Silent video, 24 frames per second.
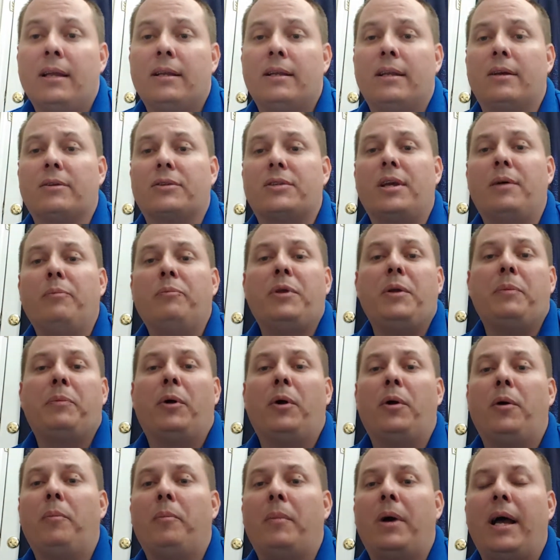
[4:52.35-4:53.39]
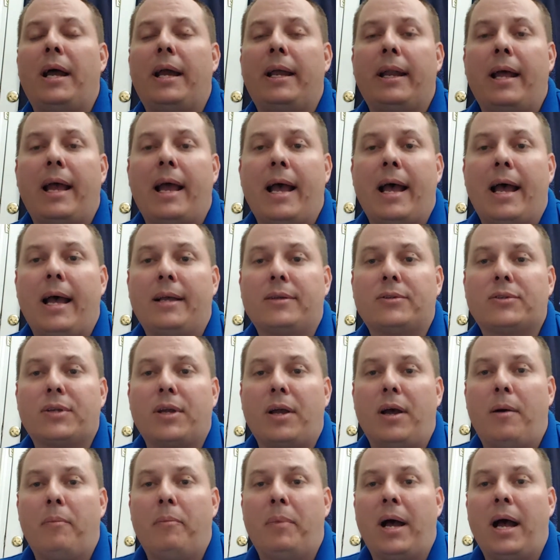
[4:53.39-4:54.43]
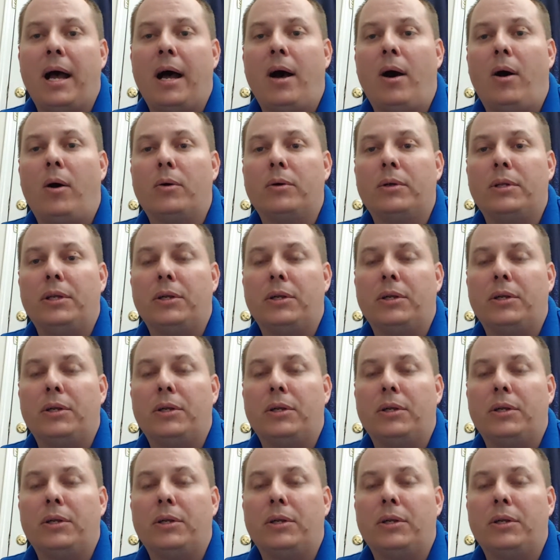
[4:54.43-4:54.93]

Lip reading: Now, some people might ask about,